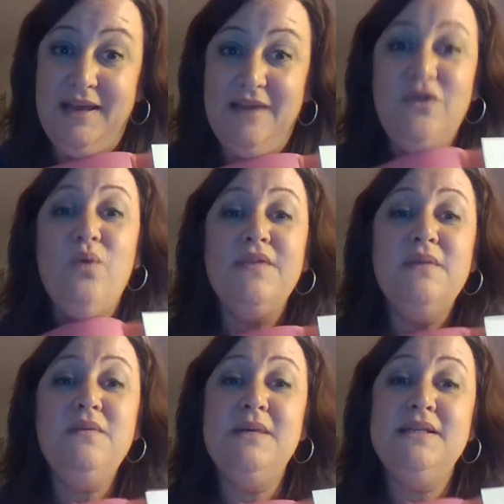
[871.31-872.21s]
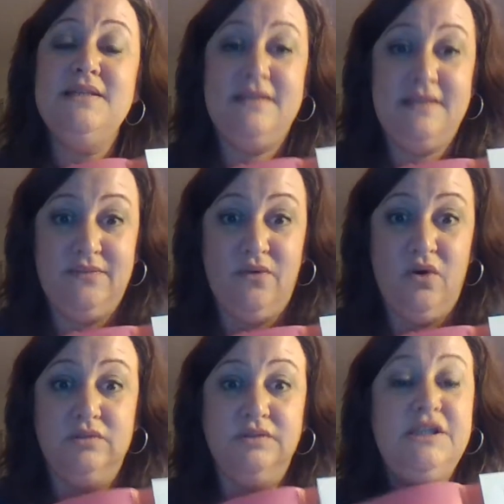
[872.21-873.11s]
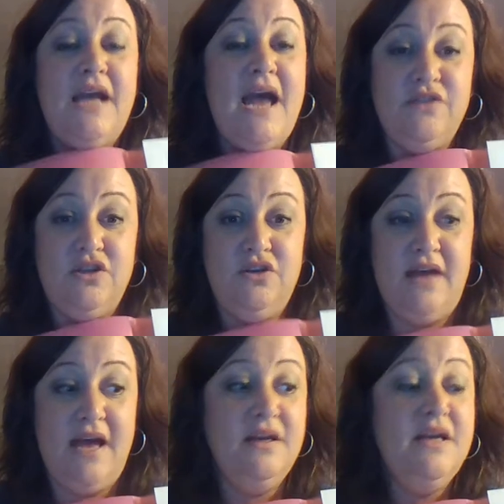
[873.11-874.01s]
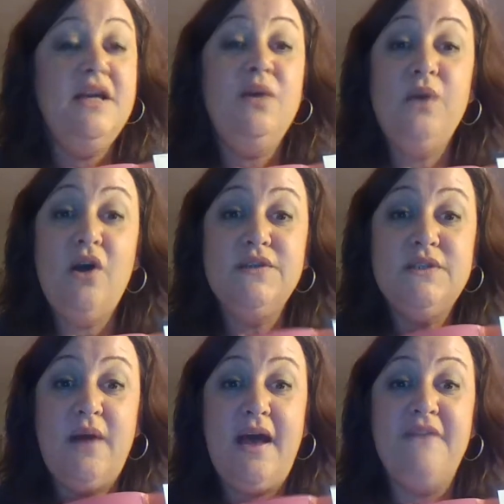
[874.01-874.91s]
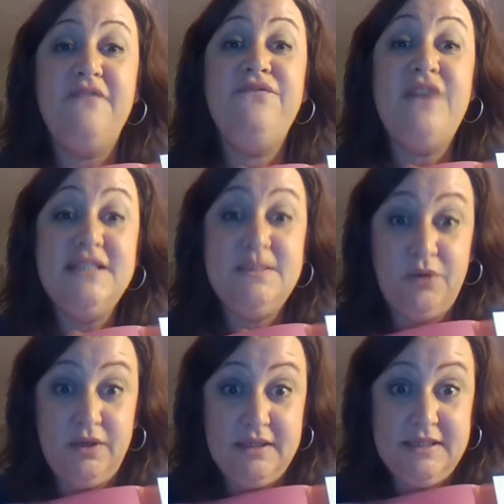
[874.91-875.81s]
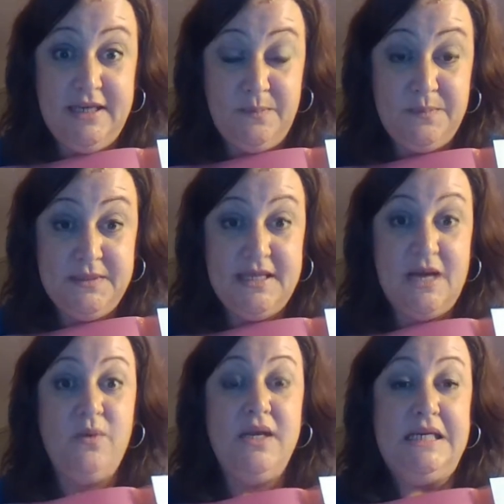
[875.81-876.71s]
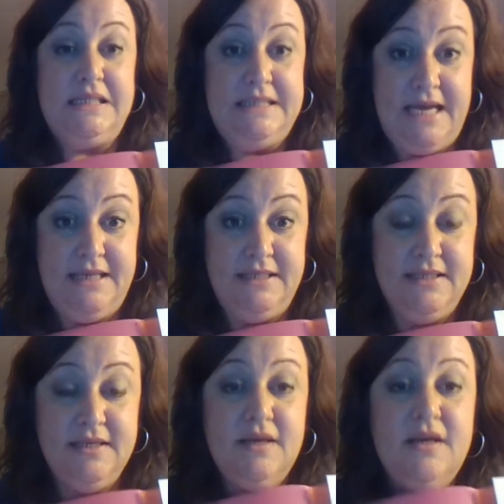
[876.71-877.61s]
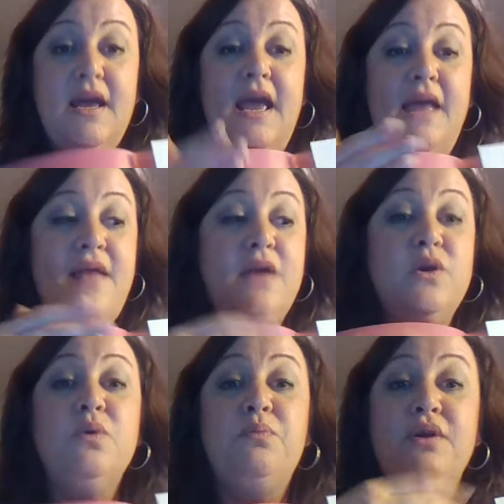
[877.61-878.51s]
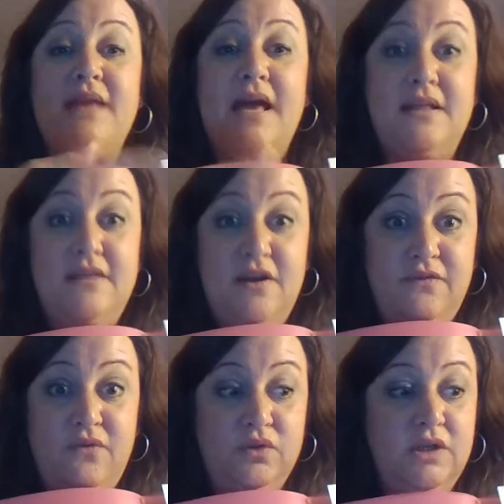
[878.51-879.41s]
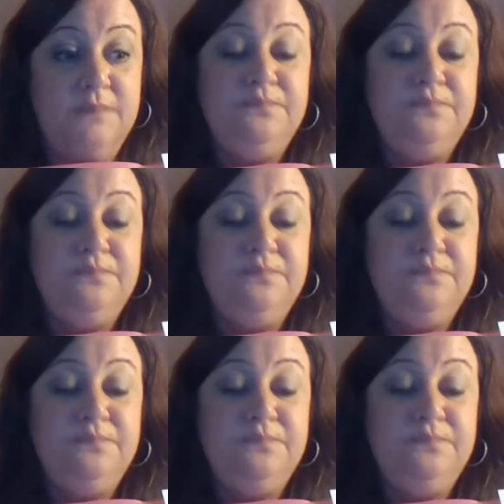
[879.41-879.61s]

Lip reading: If you want them to be successful, you have to do that. And we also have Facebook tips that we can send. And then you would put that in their folder.